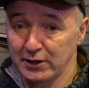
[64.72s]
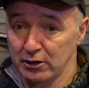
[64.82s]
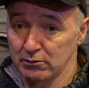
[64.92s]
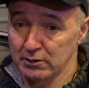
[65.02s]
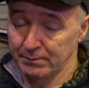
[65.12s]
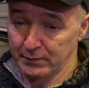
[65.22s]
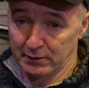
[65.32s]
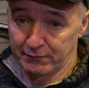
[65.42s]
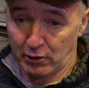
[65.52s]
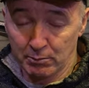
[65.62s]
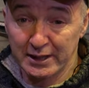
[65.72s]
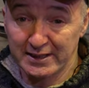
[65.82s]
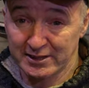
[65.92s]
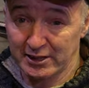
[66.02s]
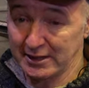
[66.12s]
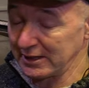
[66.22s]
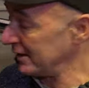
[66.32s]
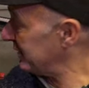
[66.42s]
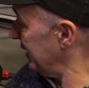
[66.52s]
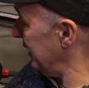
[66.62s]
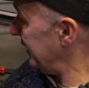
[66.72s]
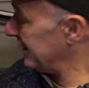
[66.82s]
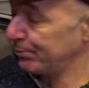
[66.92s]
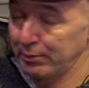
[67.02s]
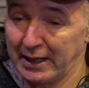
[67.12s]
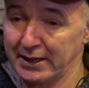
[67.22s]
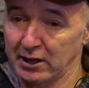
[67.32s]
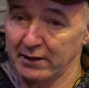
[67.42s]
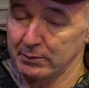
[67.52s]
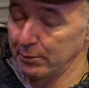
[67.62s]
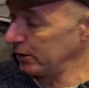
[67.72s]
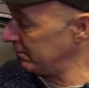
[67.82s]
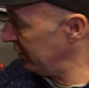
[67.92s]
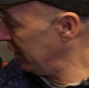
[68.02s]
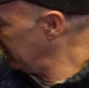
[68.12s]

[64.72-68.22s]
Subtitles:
to do, for my design at least, is plate off the bottom.